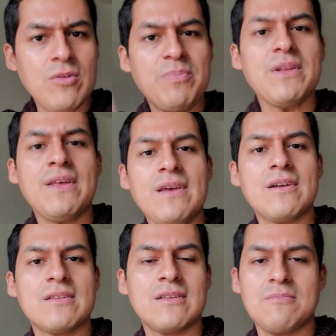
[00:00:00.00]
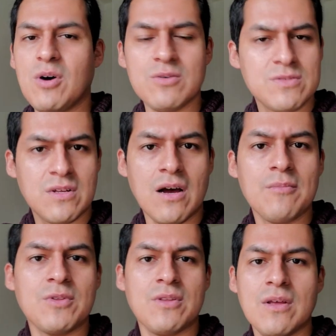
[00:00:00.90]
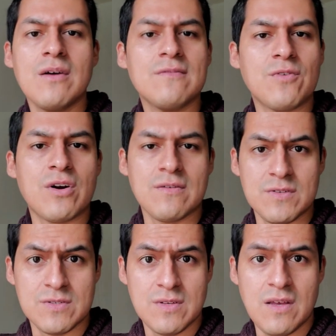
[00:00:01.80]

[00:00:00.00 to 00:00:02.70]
put here the most common verbs,